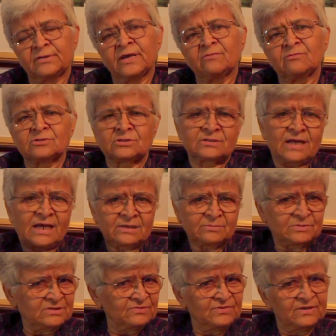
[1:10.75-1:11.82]
there was an
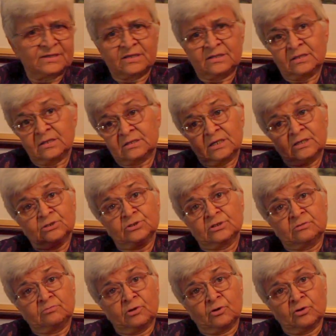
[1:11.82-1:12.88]
atmosphere in the
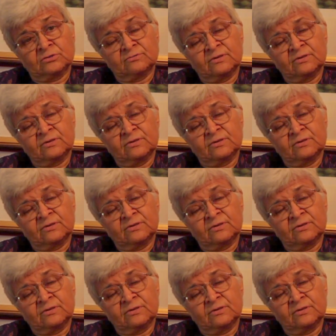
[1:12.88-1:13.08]
country because